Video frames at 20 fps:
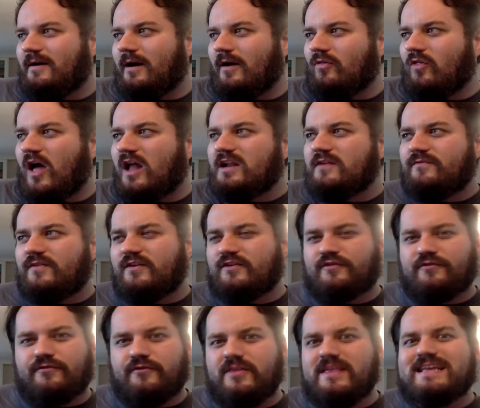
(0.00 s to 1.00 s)
a lot of
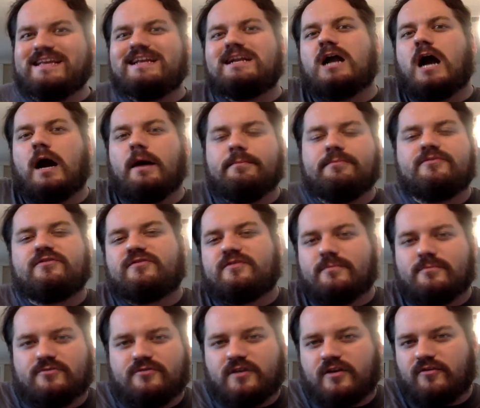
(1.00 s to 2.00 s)
his fleet comes
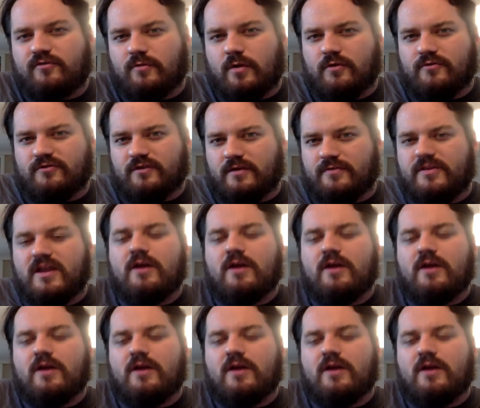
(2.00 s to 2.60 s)
from Dressrosa.